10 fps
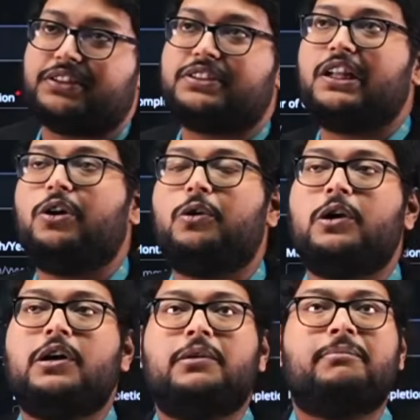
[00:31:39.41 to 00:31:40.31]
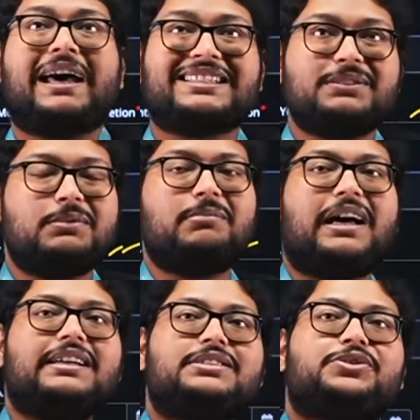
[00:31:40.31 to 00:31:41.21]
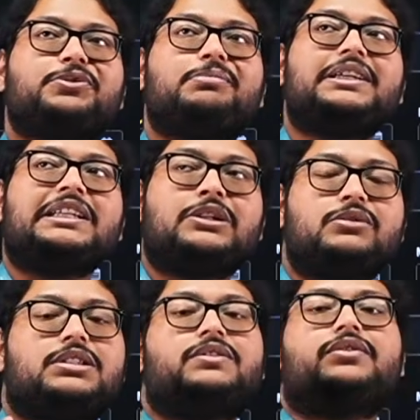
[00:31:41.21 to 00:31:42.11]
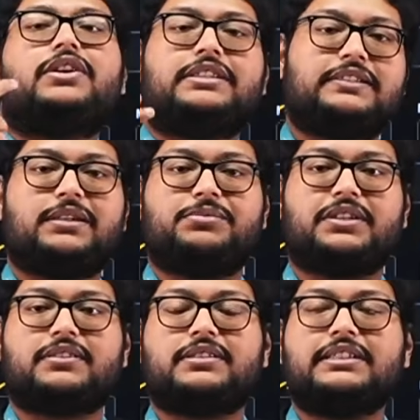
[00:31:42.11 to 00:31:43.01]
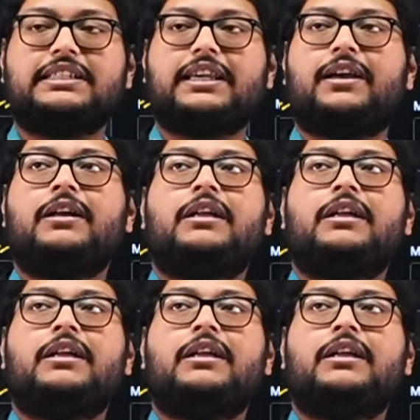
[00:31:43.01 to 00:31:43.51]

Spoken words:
Now, maximum marks should be inclusive of all the subjects. Okay.